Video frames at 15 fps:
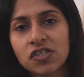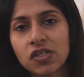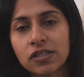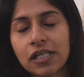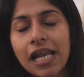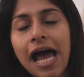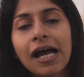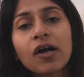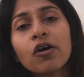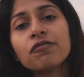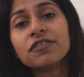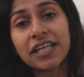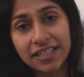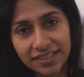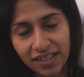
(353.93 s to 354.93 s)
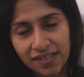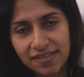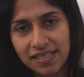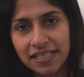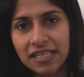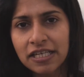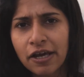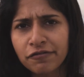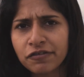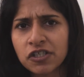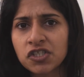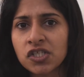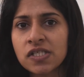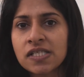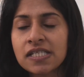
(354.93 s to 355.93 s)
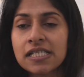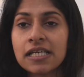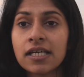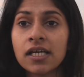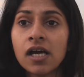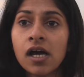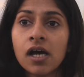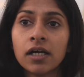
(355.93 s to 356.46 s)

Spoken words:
So the lack of data is an inefficiency.